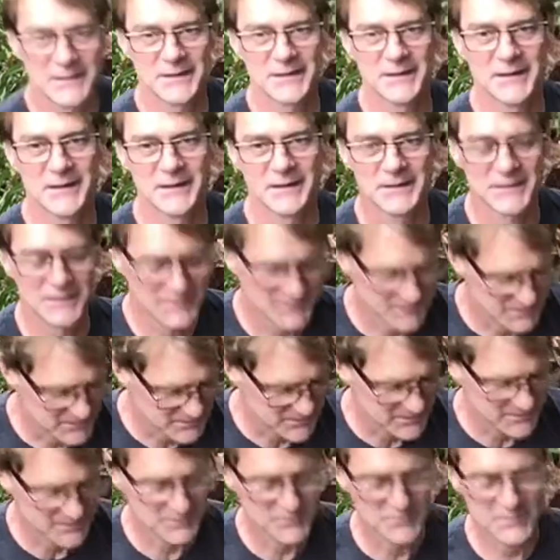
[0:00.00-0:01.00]
does,
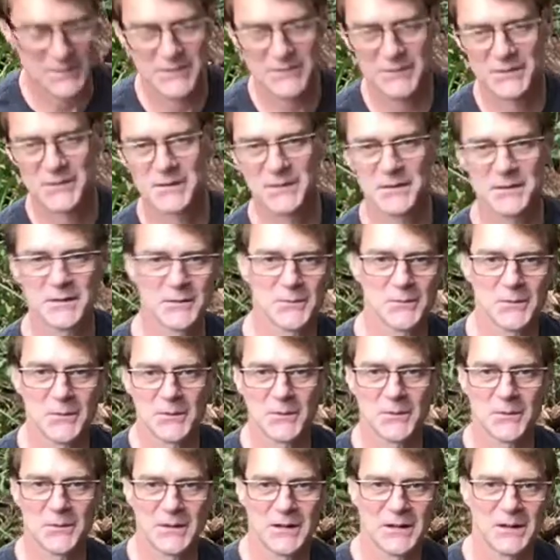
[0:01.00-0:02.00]
and basically you
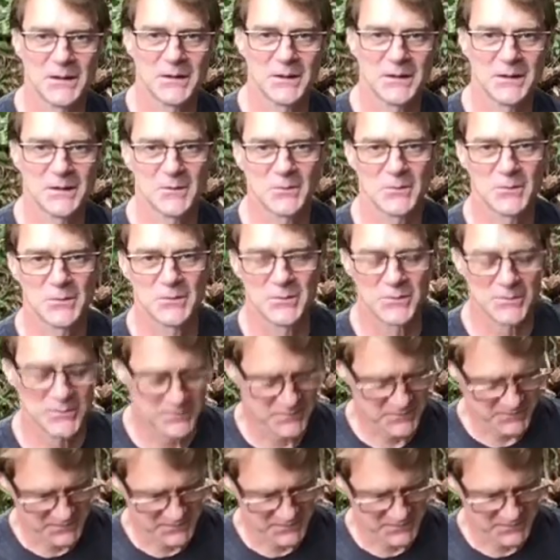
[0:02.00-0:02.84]
roll it out on a roof.